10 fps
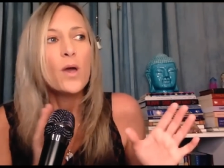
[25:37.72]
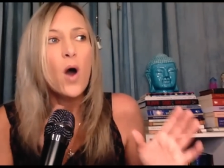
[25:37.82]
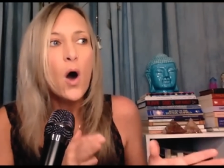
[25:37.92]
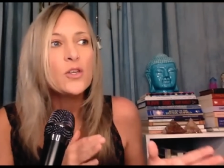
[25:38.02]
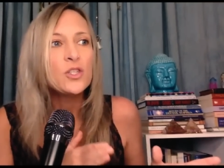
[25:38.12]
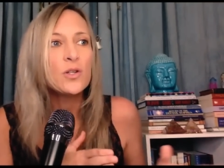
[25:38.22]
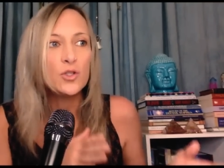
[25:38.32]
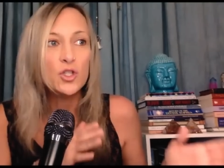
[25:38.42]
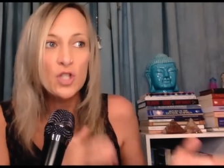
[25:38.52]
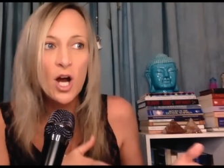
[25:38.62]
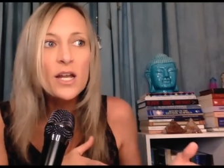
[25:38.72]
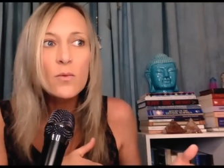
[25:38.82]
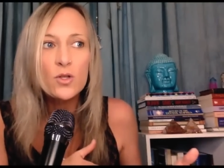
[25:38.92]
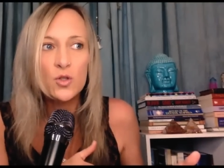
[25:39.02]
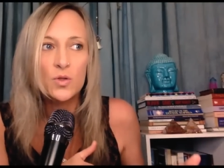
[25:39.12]
We also know,
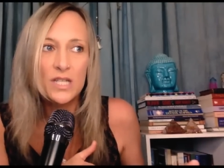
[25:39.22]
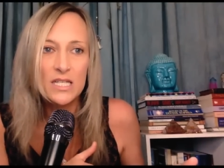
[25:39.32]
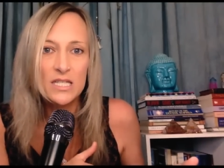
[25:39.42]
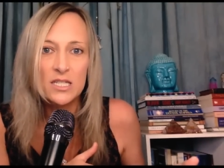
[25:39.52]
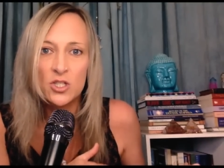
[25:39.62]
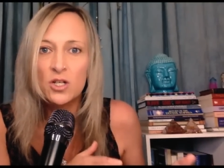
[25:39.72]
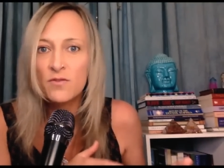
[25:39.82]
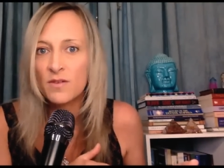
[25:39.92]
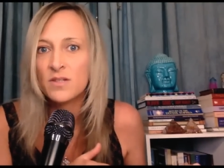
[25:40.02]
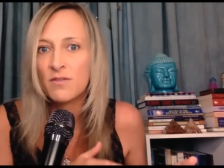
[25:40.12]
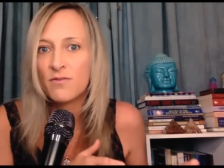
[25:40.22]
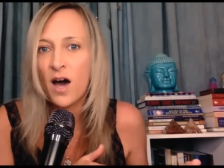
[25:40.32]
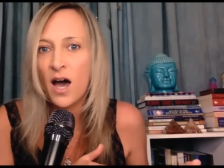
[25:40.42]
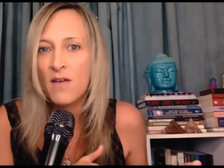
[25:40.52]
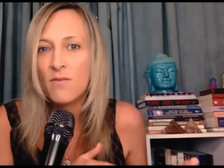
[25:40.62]
starting with Julius Caesar in
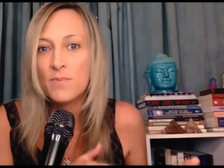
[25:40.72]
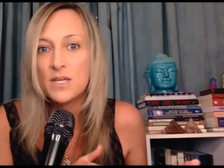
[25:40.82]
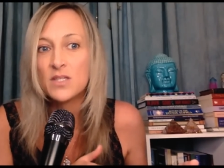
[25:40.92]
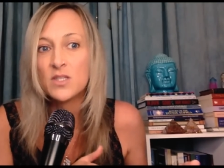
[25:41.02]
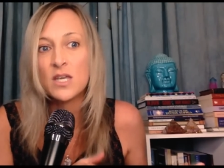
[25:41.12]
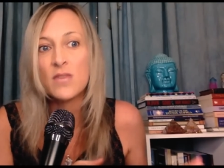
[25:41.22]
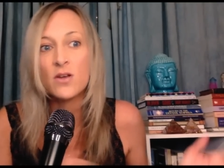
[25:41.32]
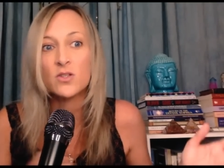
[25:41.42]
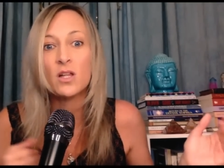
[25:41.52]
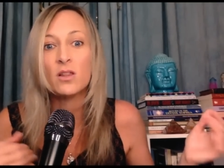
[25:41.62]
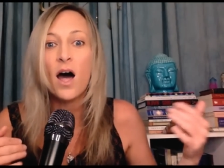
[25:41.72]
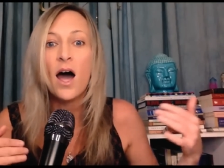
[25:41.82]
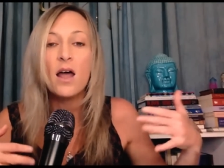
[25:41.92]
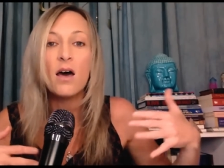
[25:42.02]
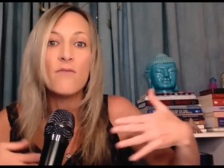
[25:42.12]
55 BC, there's a
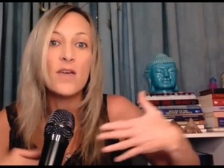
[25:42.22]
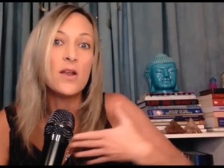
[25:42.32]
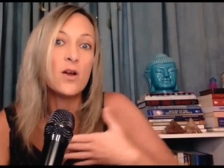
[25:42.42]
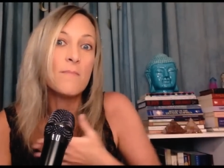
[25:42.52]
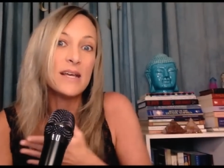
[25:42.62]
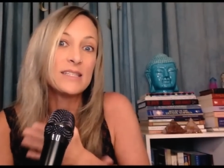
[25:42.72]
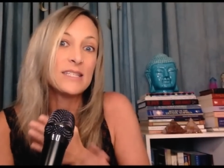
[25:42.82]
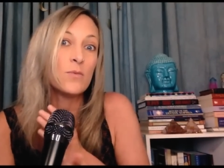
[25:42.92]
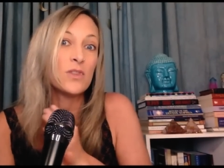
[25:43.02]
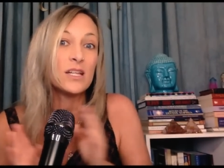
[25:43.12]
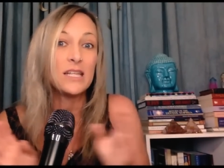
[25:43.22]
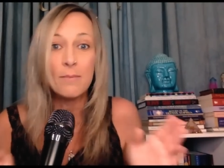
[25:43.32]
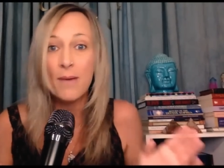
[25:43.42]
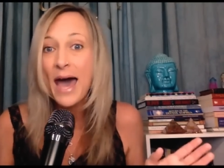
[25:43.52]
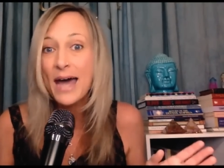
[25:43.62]
lot of intermixing with
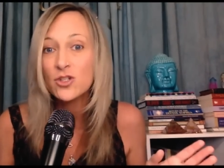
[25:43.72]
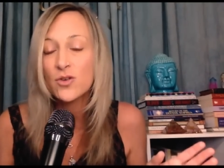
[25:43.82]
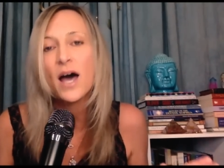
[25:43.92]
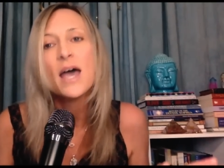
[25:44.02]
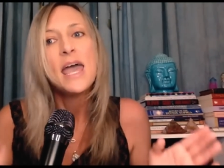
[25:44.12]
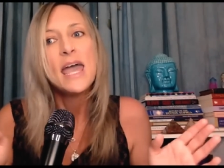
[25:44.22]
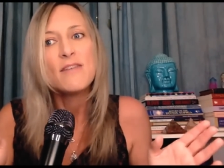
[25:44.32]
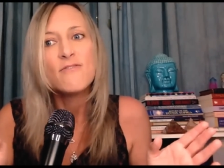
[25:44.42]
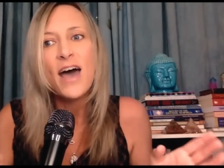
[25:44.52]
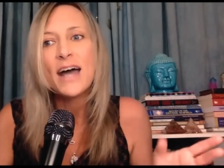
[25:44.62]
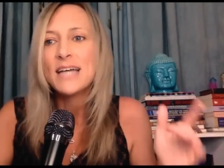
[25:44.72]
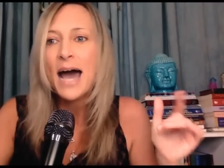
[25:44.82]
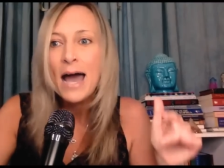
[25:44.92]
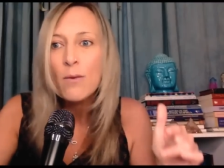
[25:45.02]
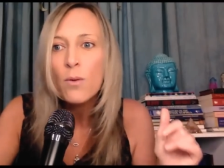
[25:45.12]
Cleopatra. And in fact,
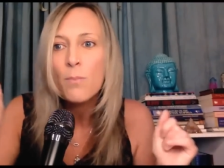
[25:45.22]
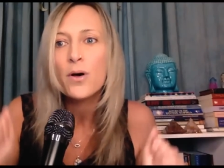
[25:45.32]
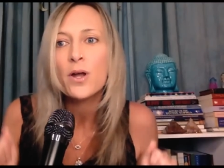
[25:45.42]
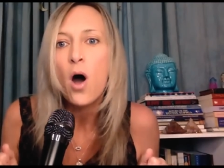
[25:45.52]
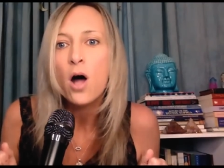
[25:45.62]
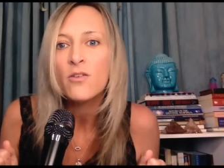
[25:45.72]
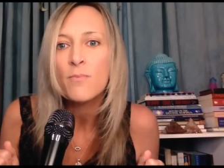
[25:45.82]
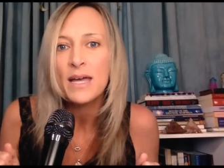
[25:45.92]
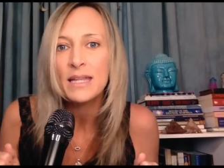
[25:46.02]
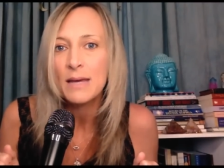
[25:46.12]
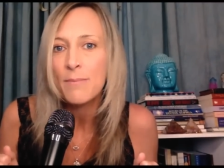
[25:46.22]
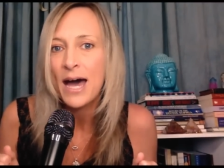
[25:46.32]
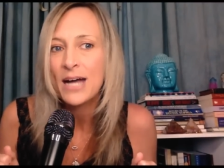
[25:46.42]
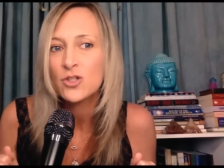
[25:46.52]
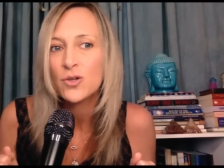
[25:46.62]
I will put all of my
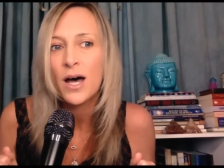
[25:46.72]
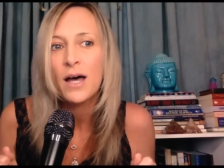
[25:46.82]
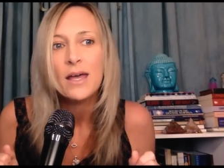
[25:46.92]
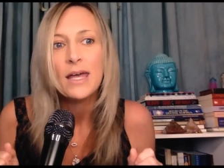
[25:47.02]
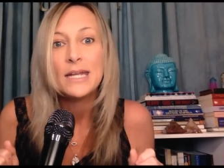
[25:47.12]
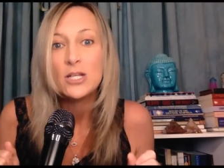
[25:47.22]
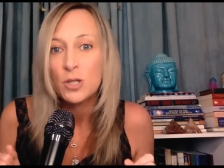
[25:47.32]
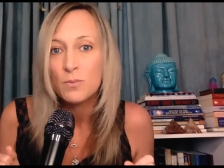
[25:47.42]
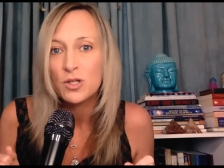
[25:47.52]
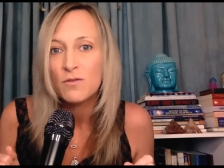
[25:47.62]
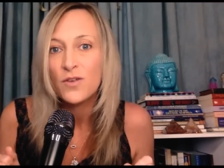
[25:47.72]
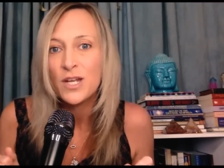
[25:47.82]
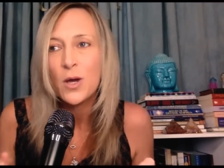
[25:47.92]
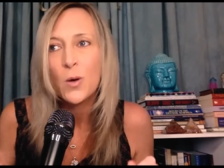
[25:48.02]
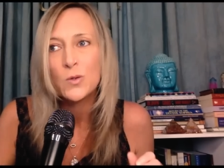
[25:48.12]
Cleopatra and Egyptian
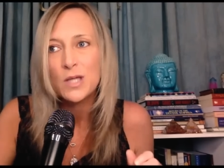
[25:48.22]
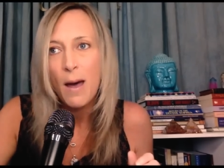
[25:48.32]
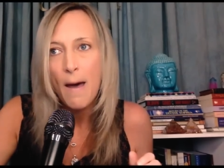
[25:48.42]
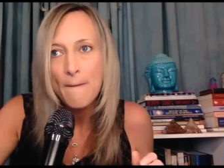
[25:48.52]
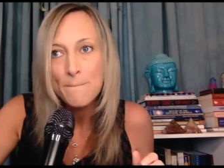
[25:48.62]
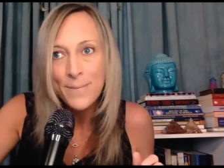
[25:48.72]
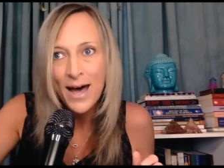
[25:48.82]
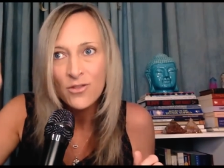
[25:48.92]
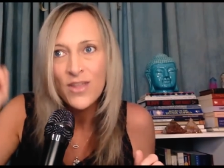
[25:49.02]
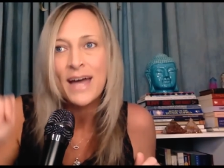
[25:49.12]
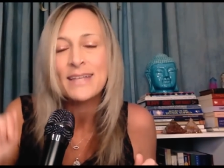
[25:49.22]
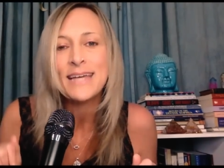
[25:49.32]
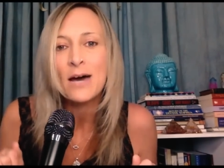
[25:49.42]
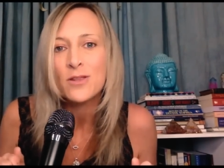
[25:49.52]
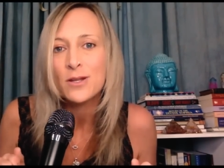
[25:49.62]
videos about that
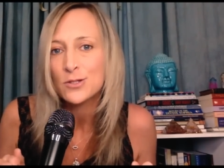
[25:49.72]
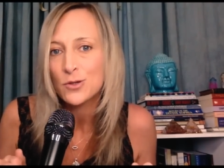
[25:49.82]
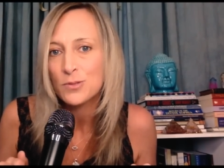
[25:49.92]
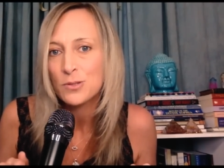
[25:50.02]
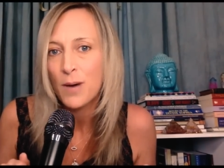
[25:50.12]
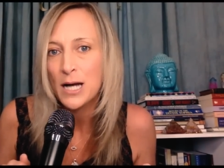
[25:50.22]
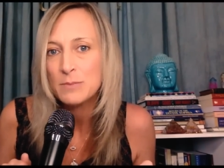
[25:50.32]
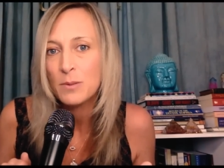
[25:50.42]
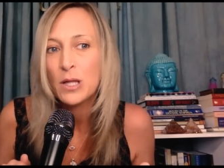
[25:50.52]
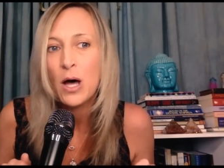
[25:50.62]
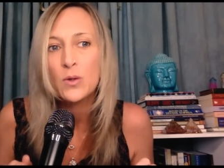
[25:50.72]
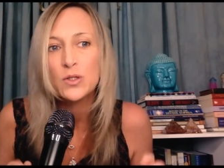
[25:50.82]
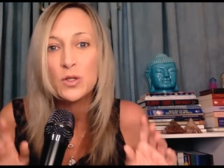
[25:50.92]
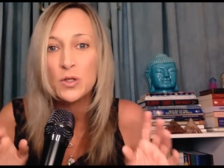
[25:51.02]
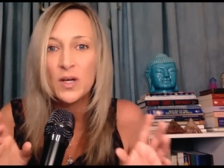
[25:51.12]
down in the description box below
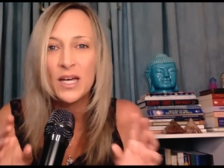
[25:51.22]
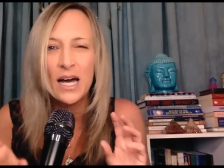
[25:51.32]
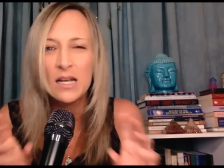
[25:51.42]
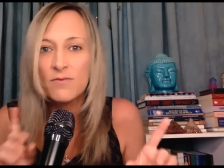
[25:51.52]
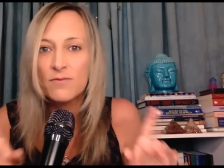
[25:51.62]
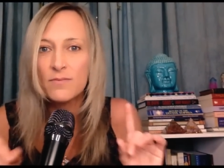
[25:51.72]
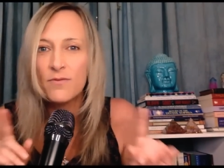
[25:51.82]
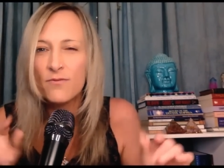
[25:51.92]
so you can kind of